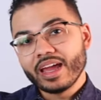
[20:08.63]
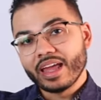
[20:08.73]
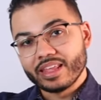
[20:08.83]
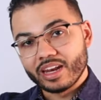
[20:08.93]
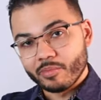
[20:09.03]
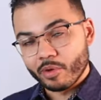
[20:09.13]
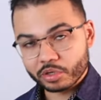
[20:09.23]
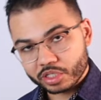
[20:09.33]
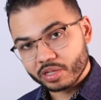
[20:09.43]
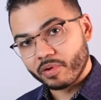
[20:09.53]
and then an
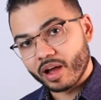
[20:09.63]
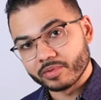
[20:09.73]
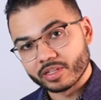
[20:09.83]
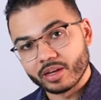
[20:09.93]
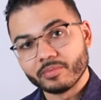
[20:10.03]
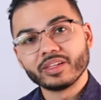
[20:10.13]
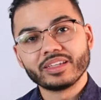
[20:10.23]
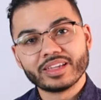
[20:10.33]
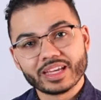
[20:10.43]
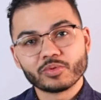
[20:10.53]
emergency pops up,
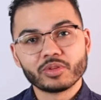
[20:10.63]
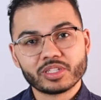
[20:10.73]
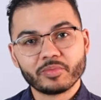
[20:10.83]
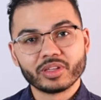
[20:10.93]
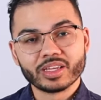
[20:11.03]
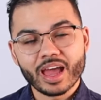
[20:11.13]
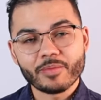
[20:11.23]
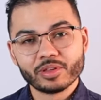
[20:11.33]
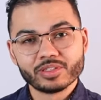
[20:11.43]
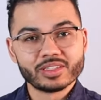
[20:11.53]
guess what typically
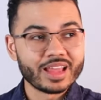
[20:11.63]
happens?